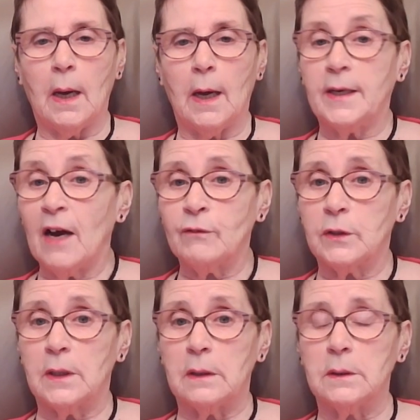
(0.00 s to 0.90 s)
a
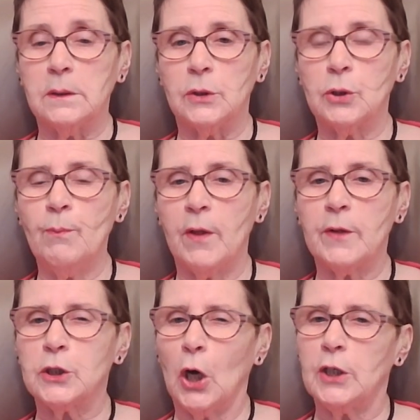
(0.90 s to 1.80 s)
daffodil, something
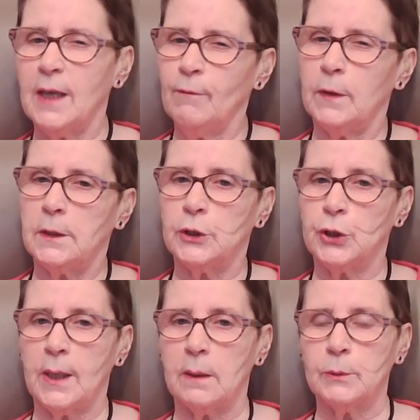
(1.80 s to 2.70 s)
that's got a definite
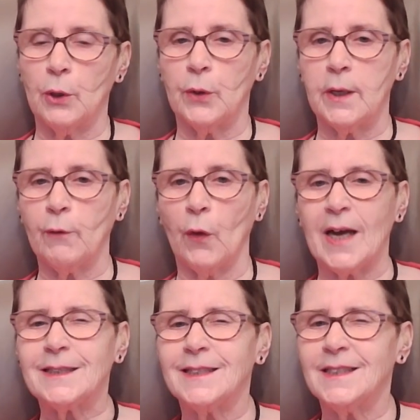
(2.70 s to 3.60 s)
shape so that you've got that